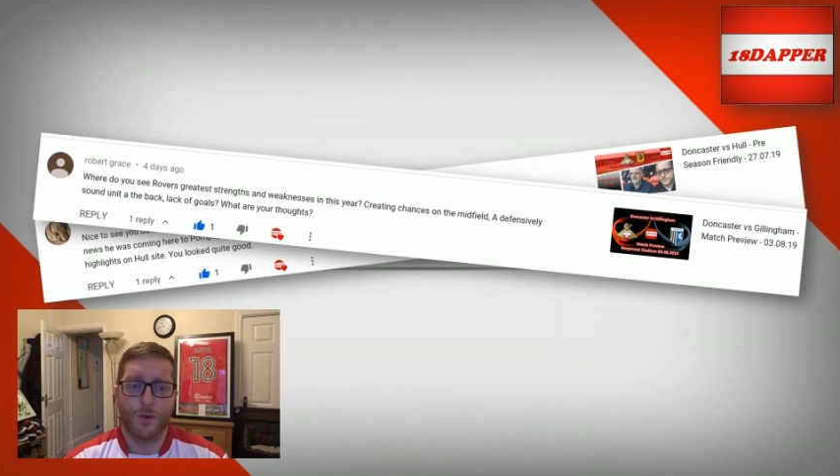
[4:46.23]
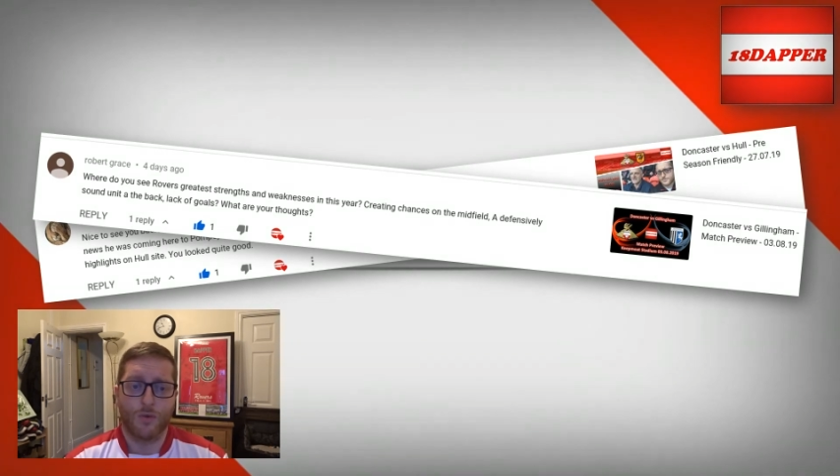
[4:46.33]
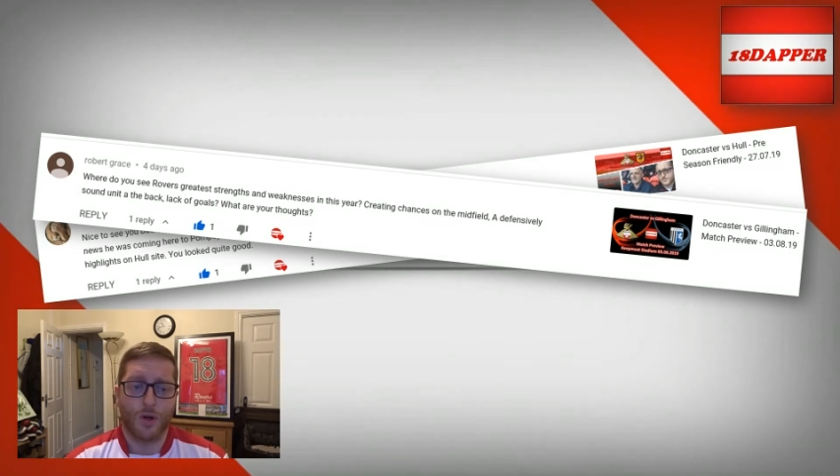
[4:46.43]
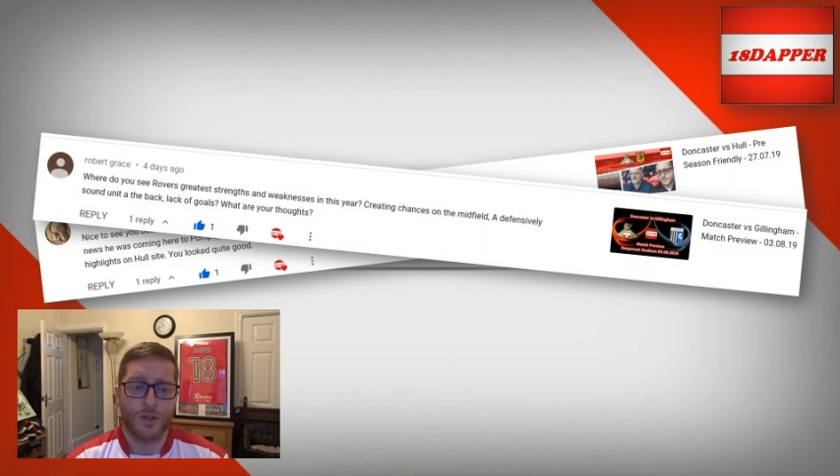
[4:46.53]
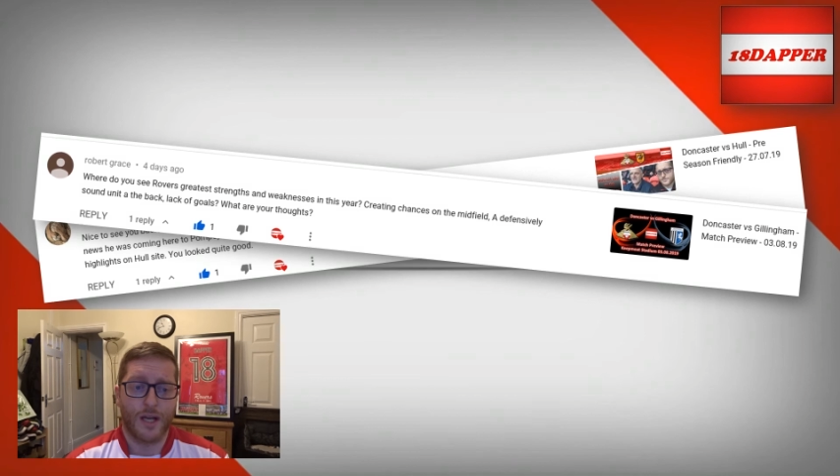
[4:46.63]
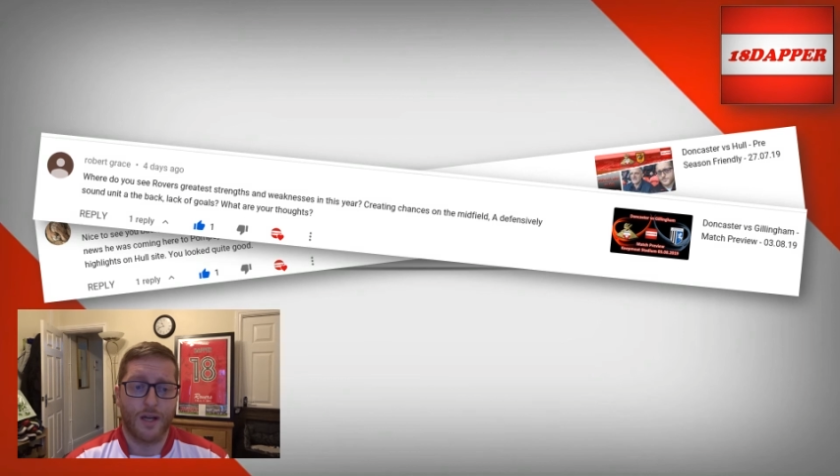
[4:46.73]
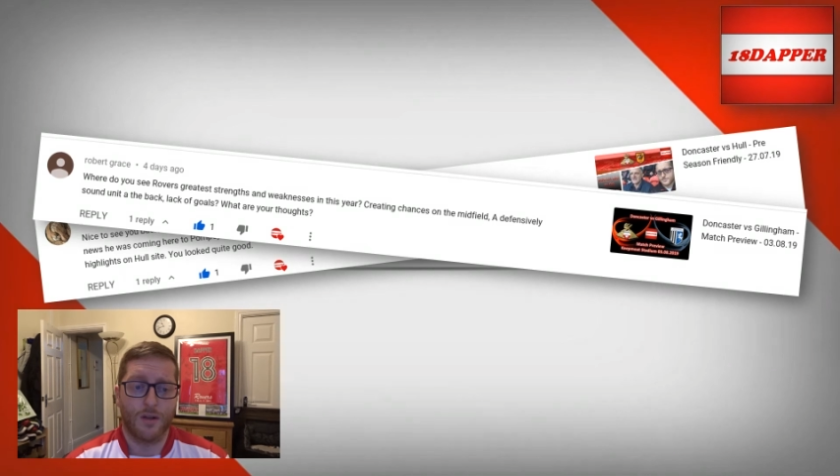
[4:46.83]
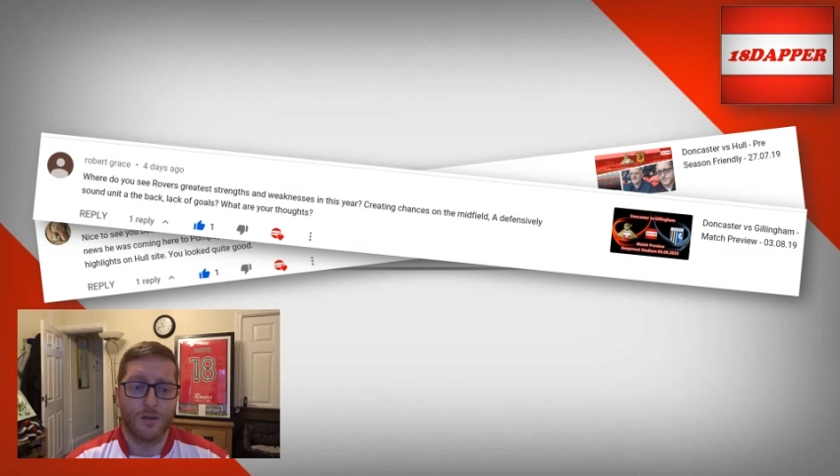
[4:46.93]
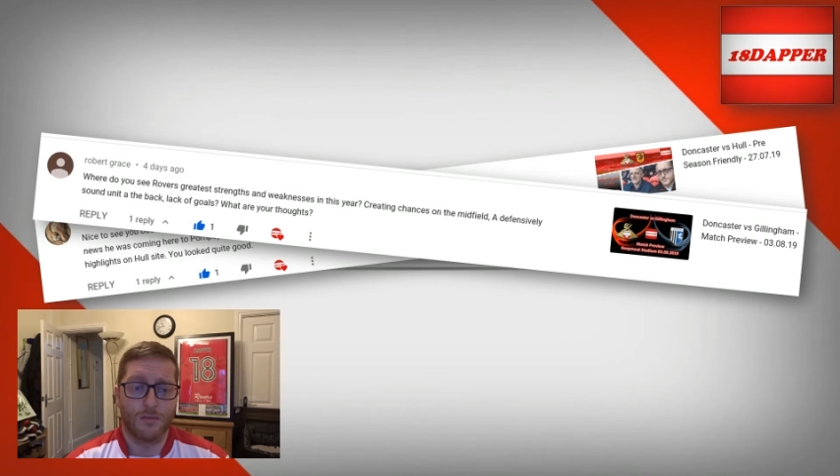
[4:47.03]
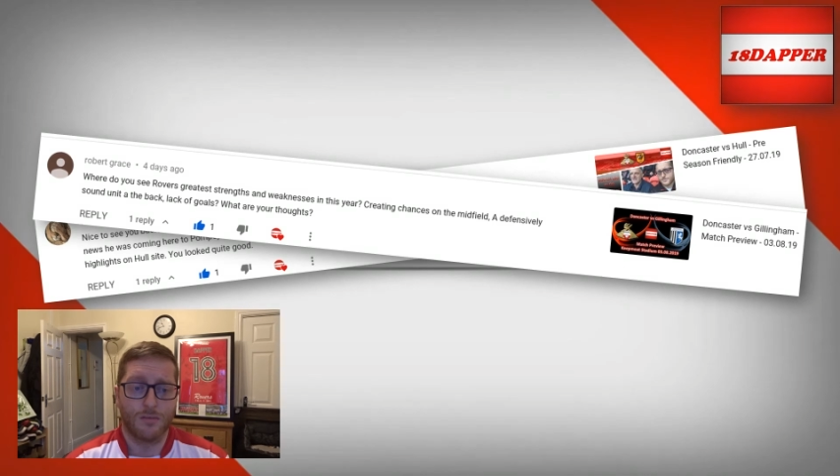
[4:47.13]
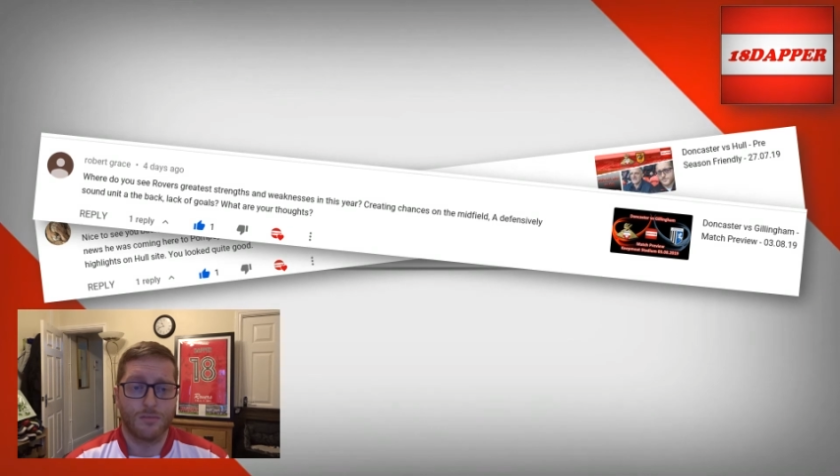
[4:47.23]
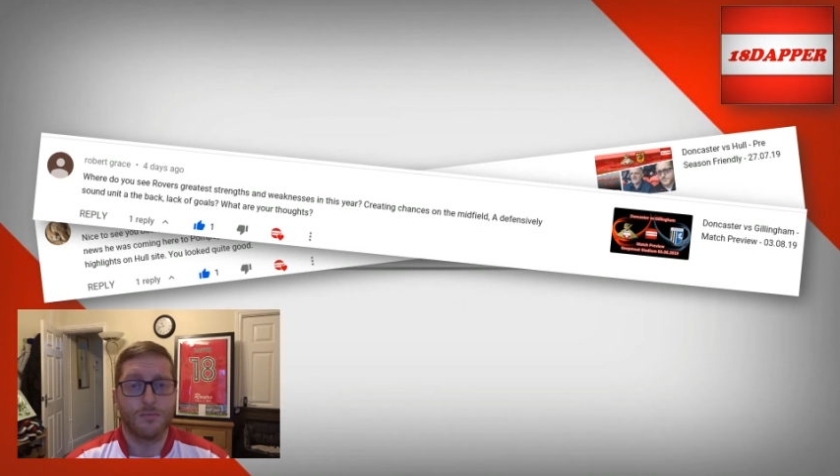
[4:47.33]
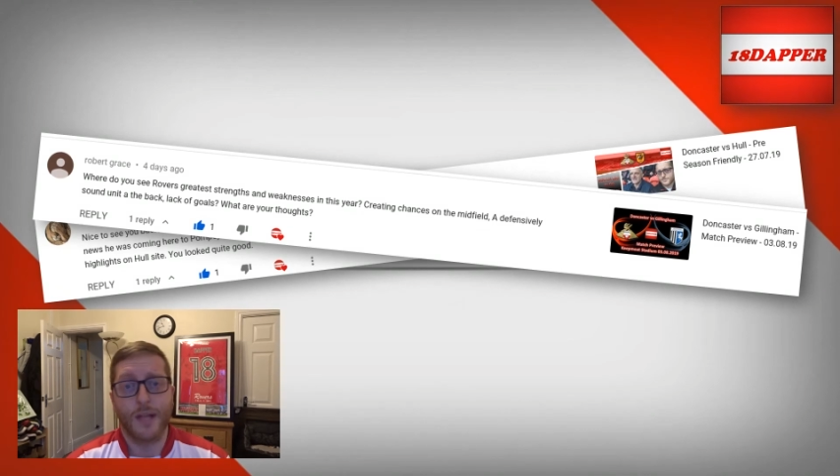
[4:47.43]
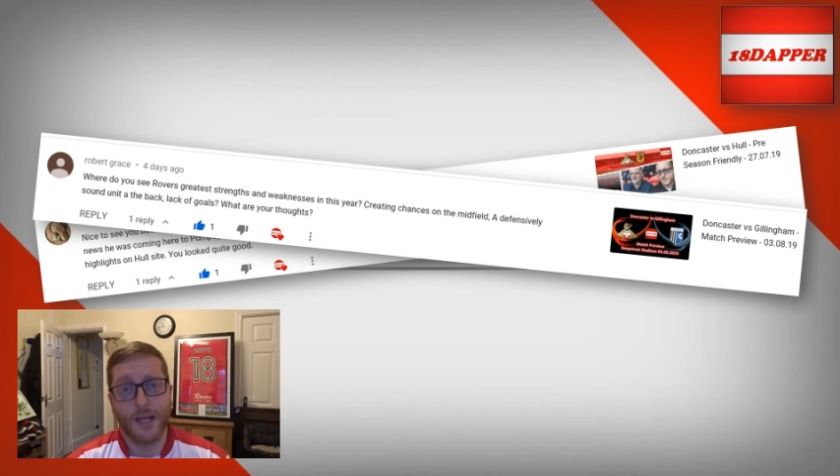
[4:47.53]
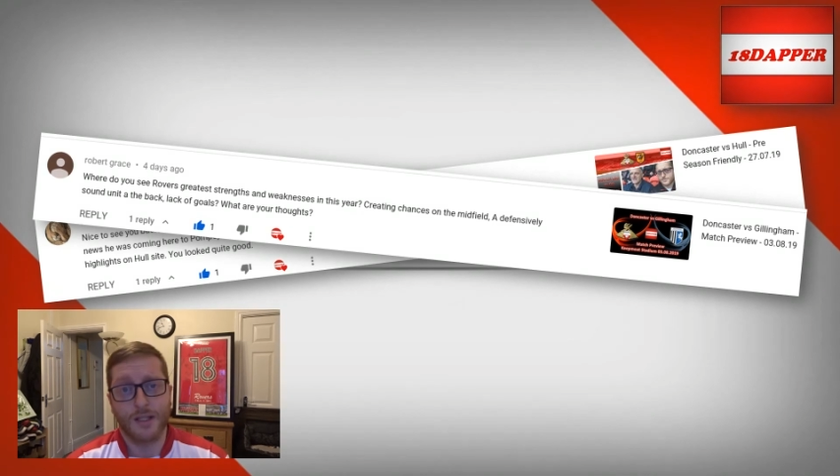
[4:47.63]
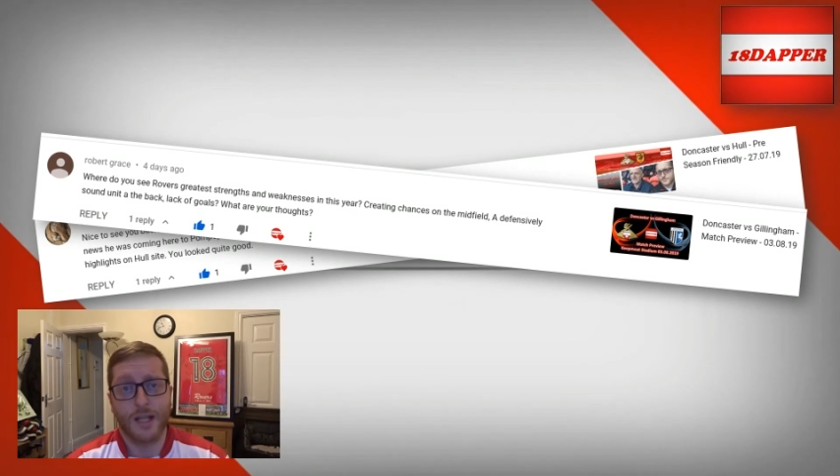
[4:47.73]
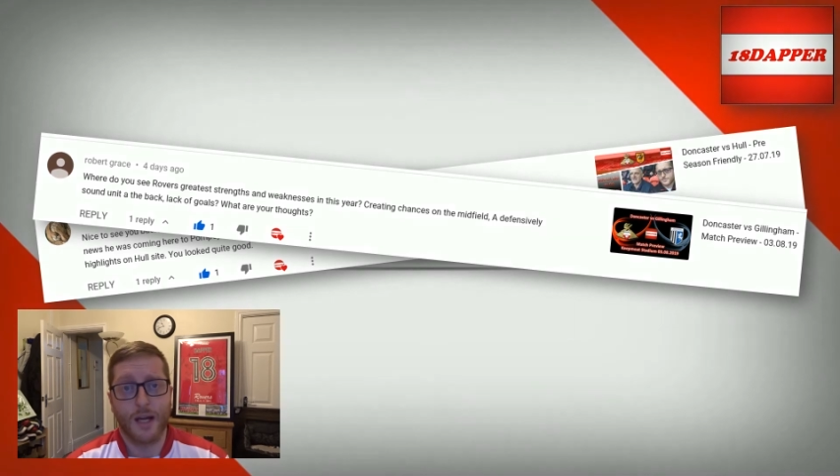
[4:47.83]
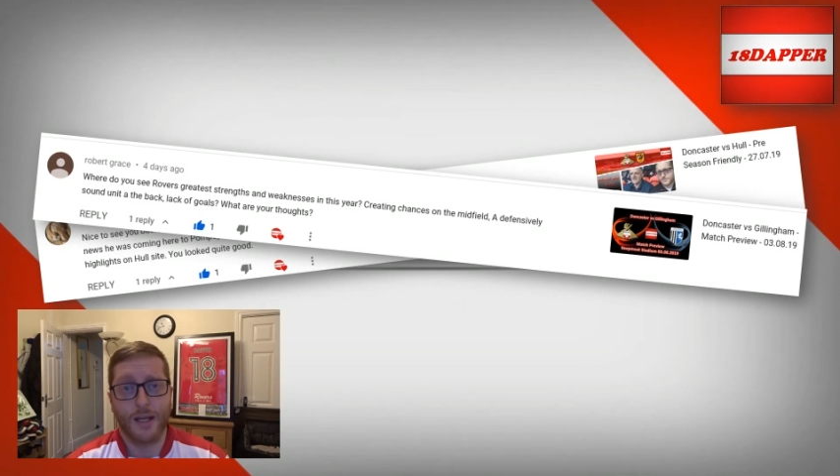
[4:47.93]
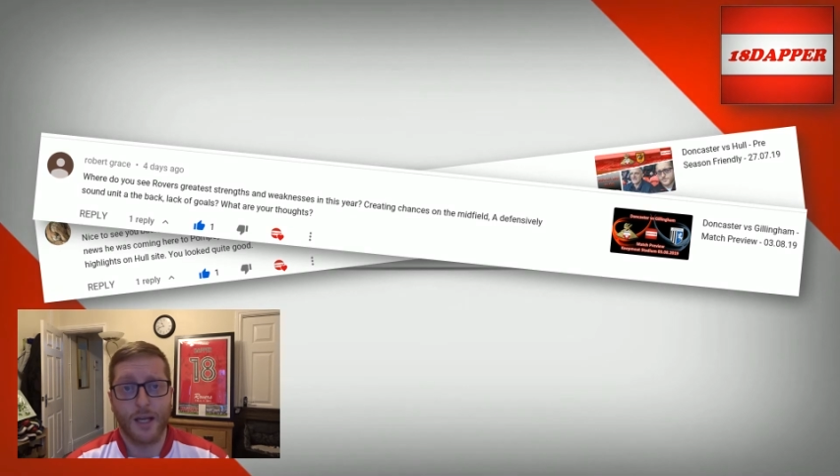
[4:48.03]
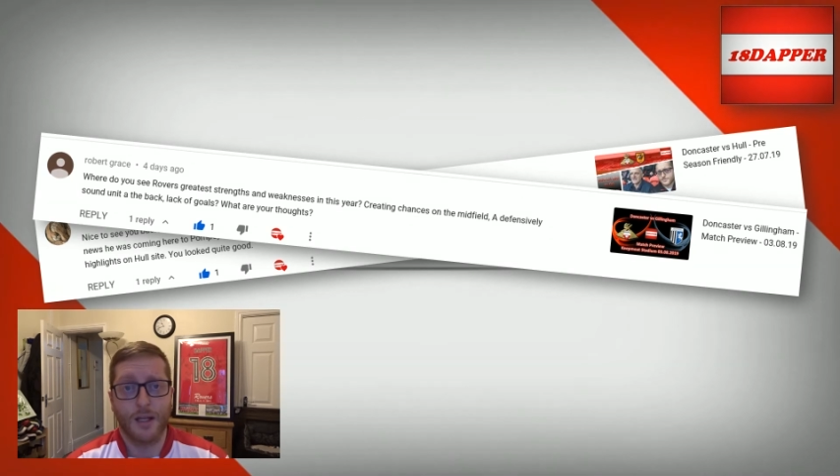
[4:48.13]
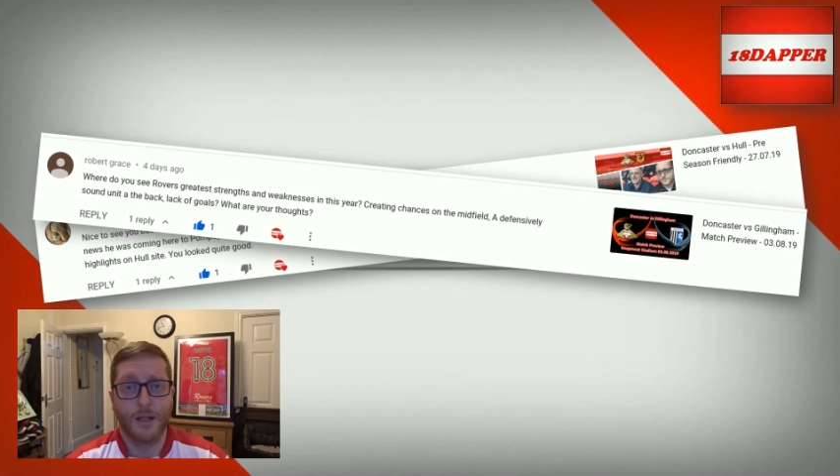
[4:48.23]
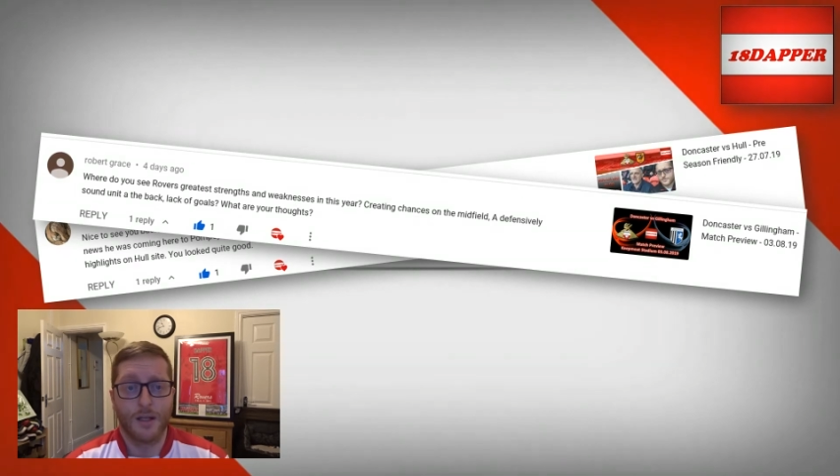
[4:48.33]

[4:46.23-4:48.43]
at Rochdale next Saturday.